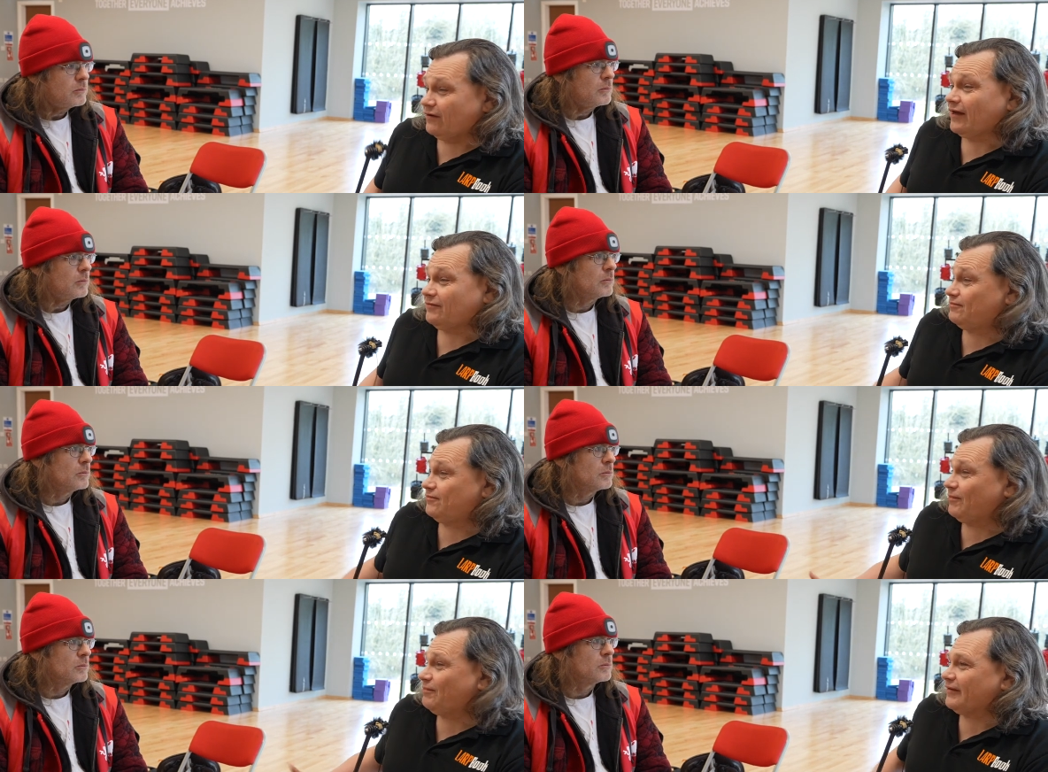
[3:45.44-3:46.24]
Speaker 1: yeah,
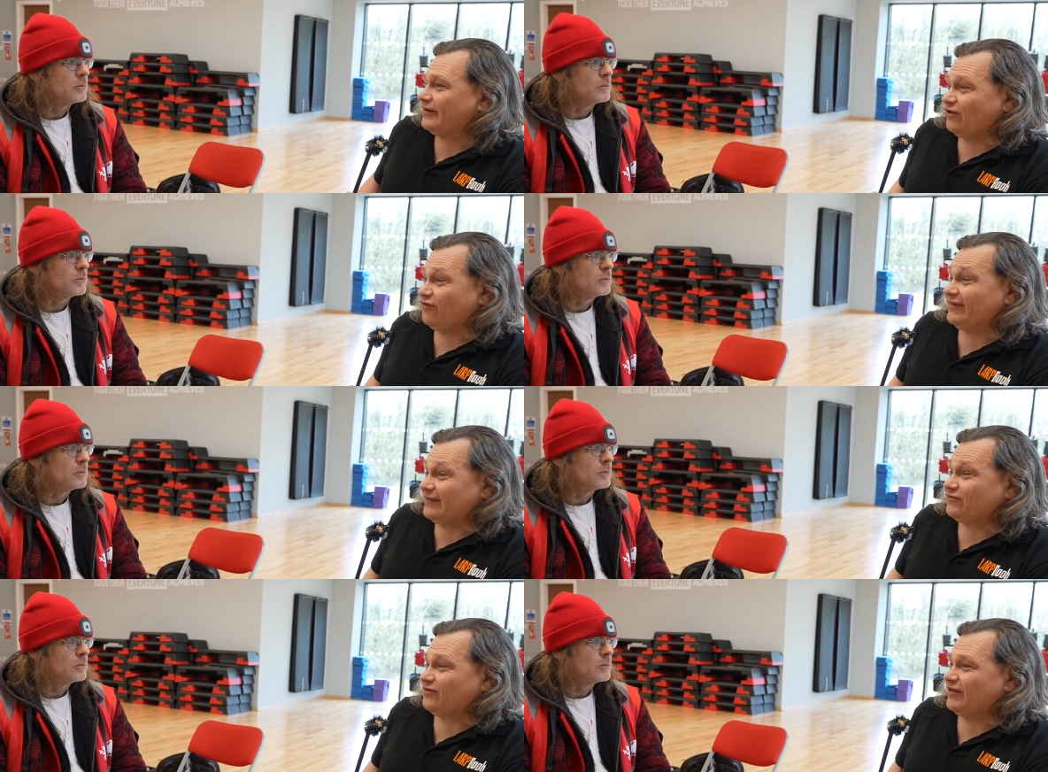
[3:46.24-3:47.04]
but uh, you're
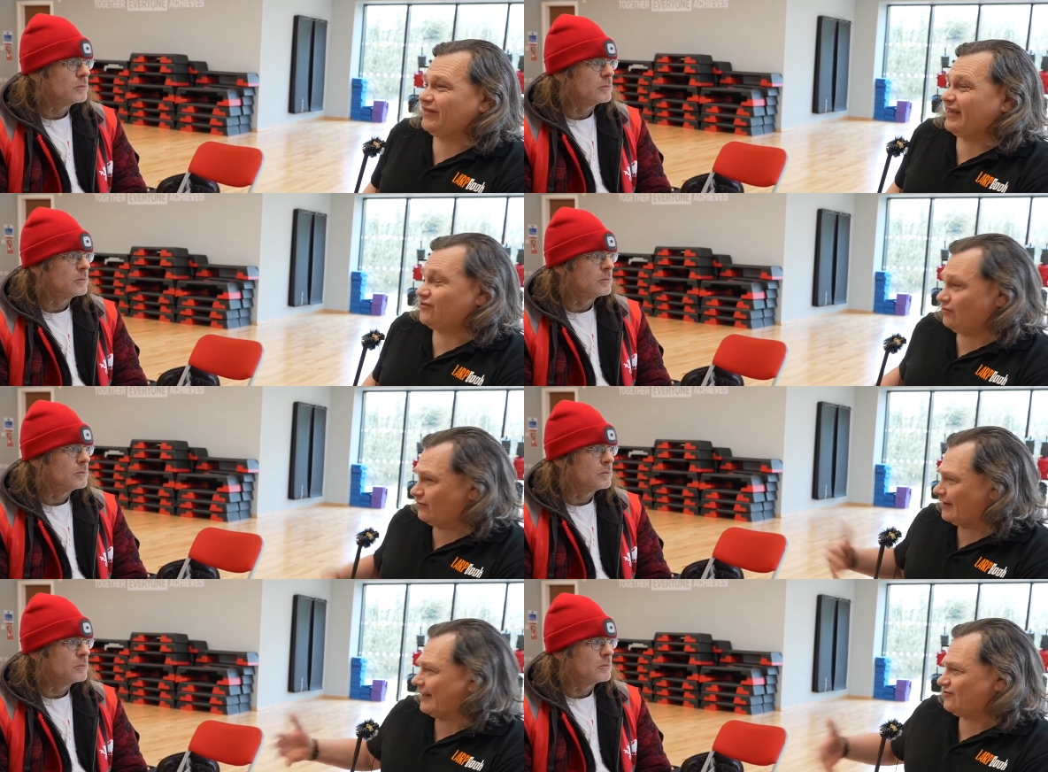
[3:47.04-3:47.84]
right. The, the issue
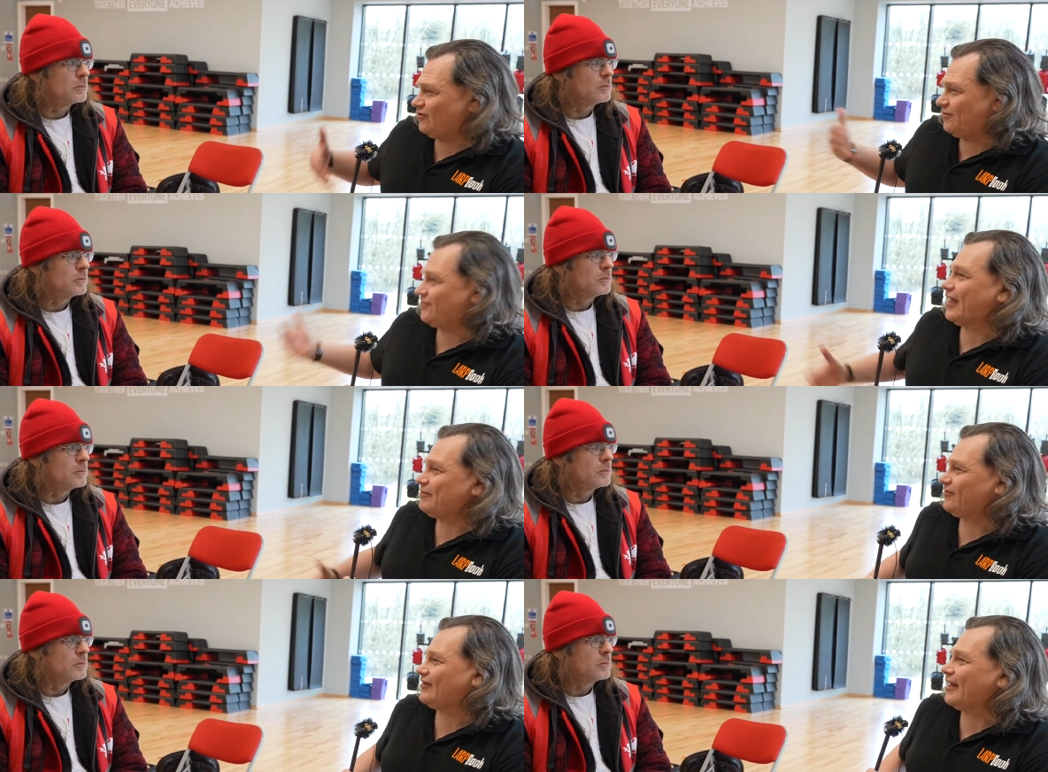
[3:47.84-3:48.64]
of clashing with
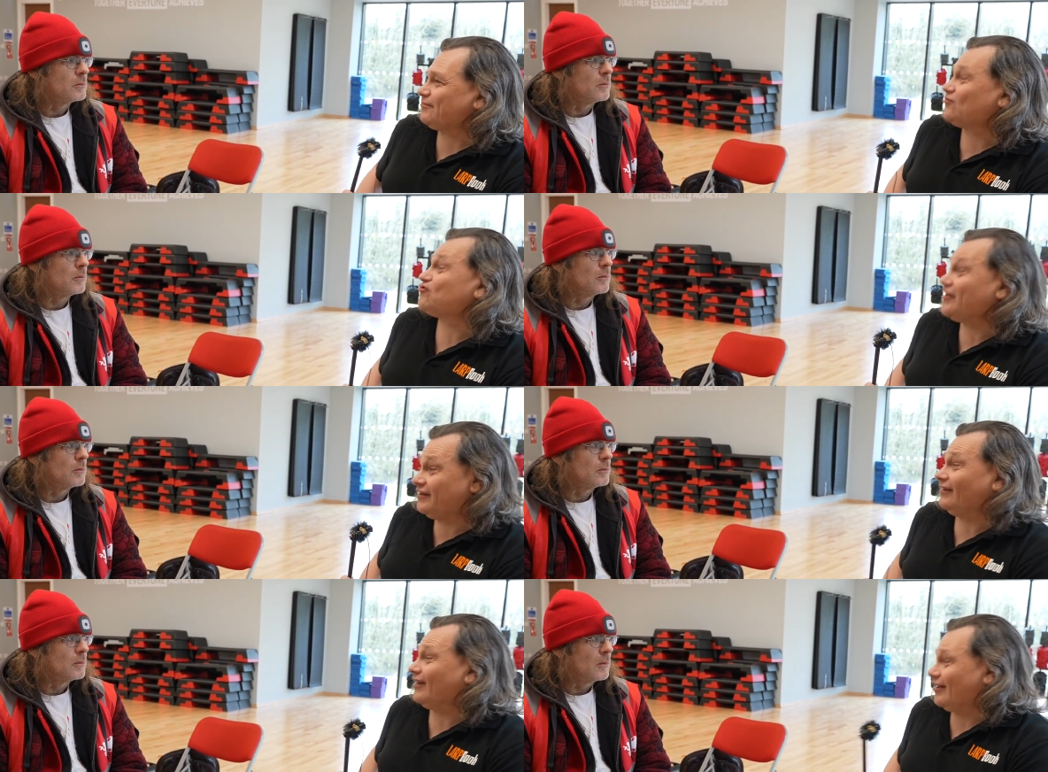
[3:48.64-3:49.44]
established labs and
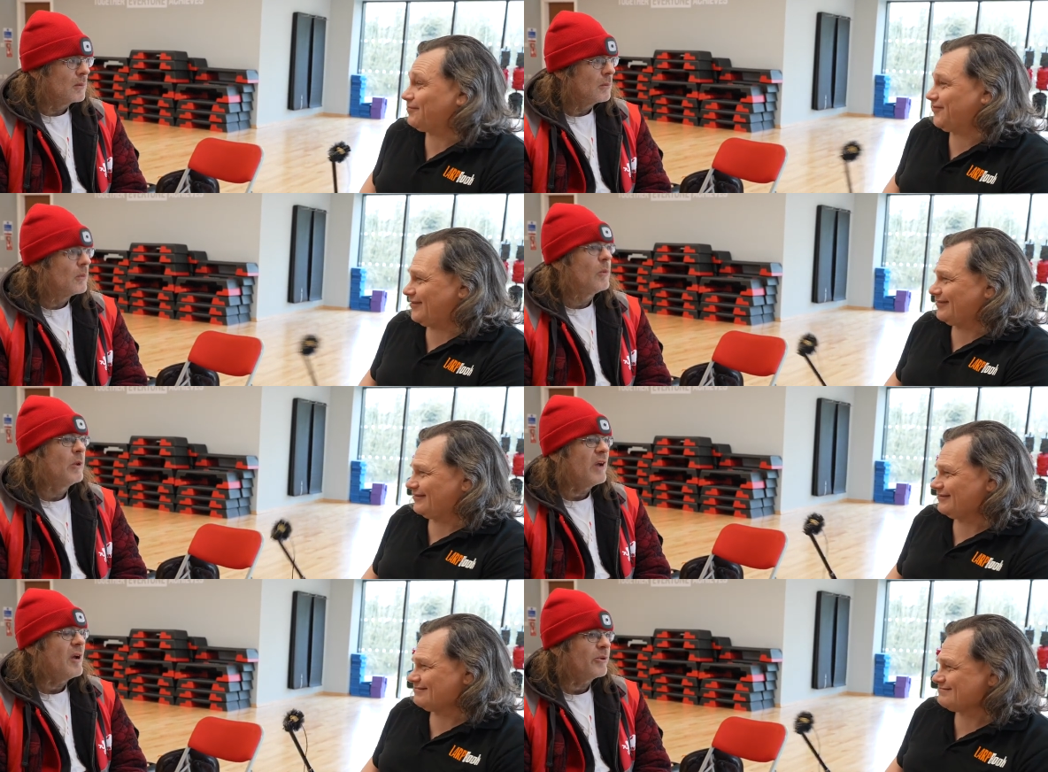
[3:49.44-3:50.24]
trading labs.
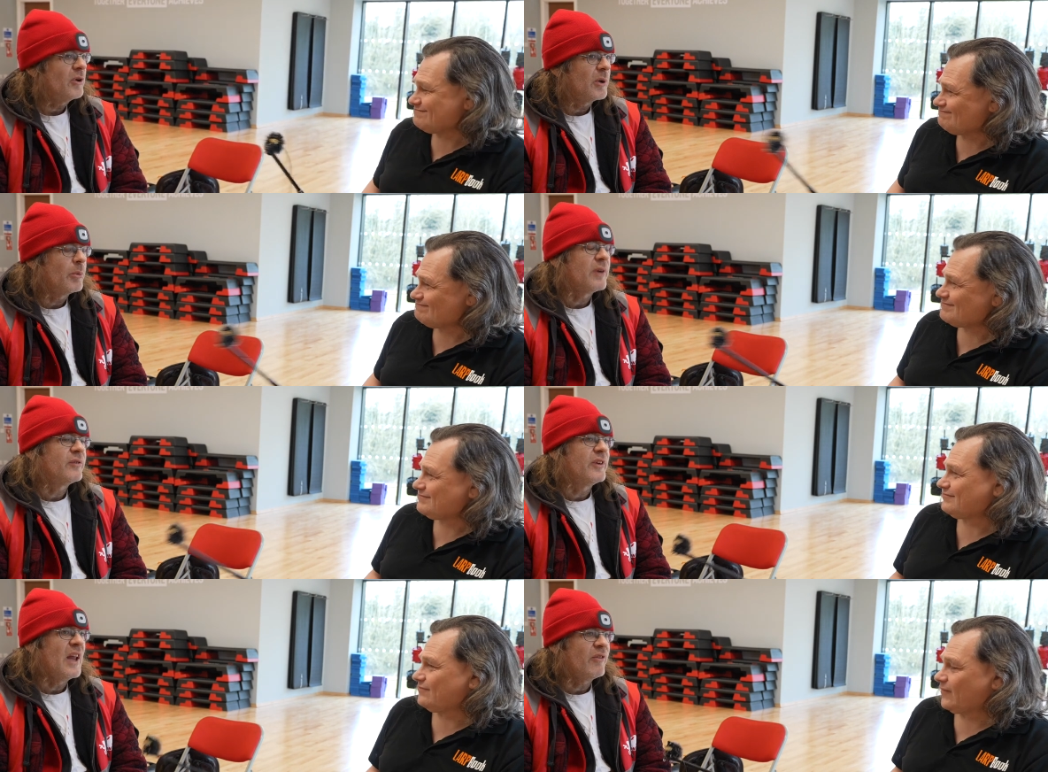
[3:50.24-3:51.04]
Well,
Speaker 2: yeah, absolutely.
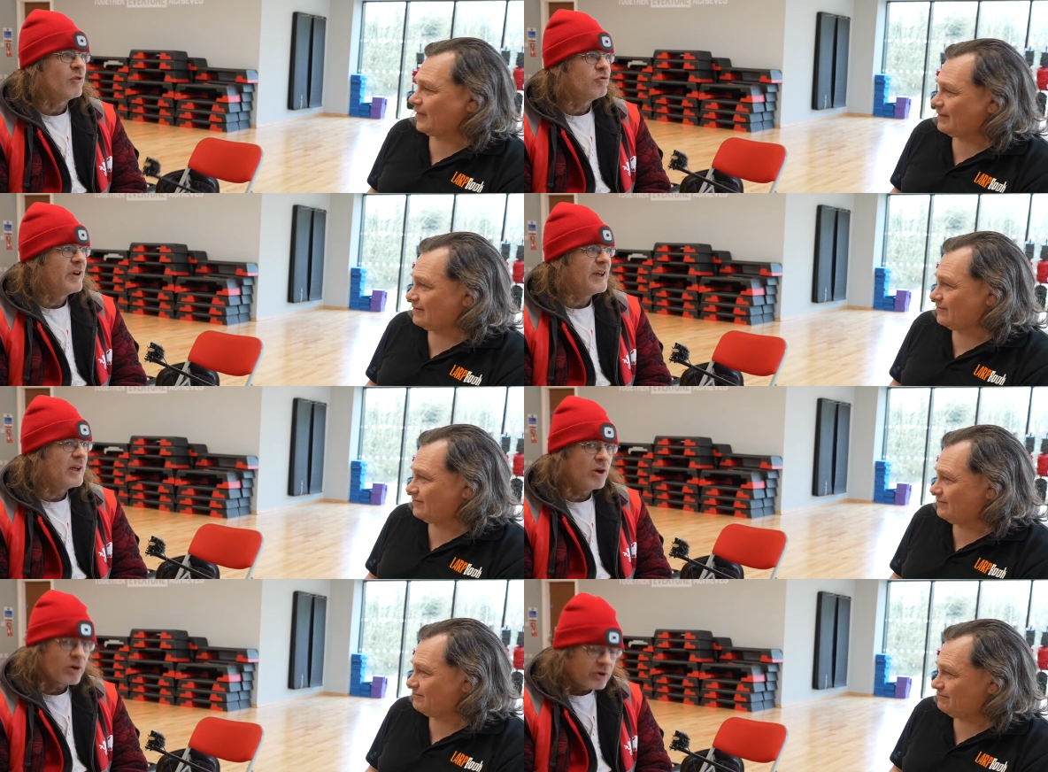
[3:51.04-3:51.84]
We've never
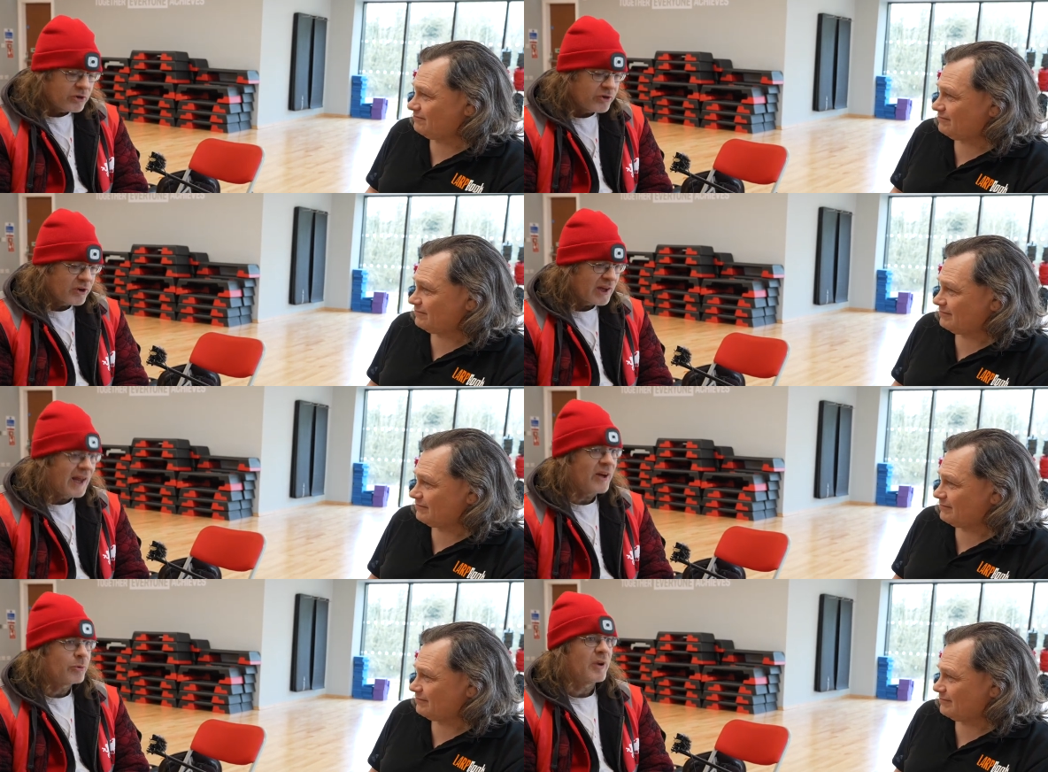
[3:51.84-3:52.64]
really looked to
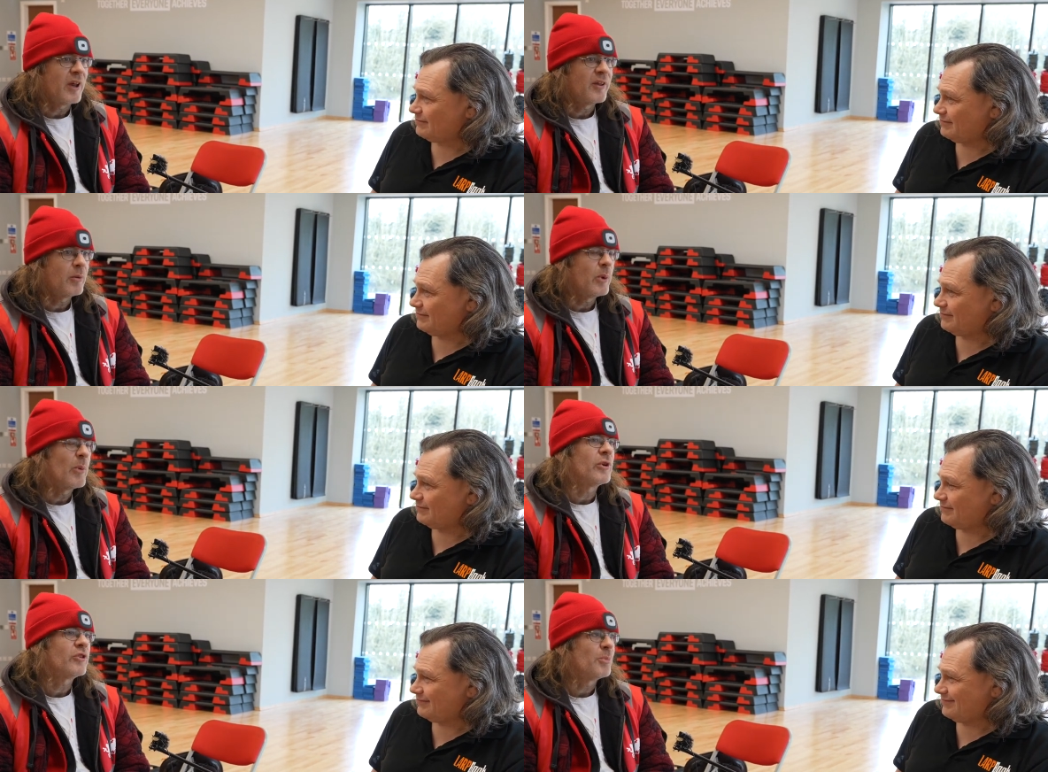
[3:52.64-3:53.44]
clash with anything. We
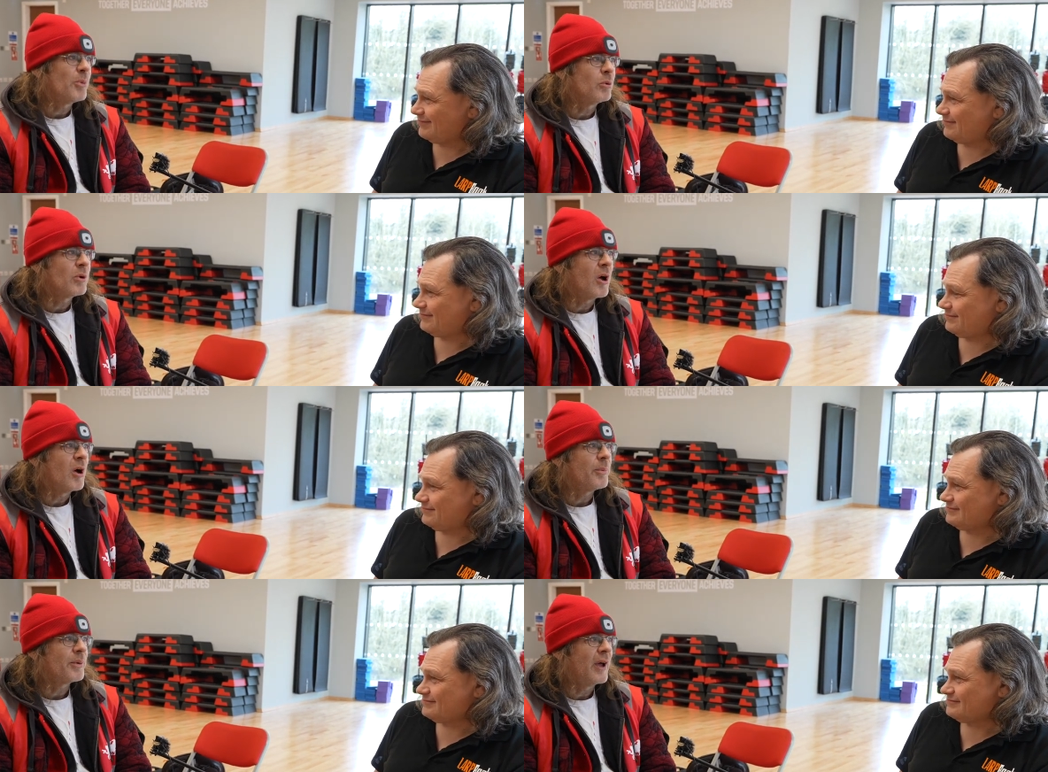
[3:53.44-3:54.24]
want to support
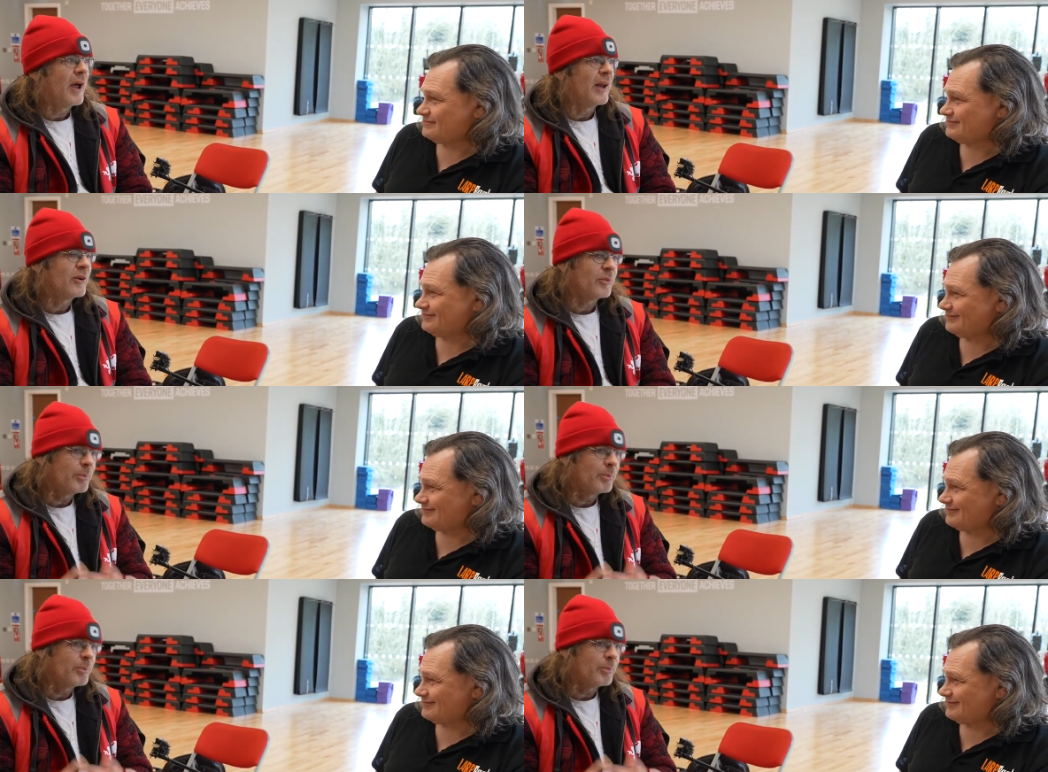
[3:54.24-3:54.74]
LARP and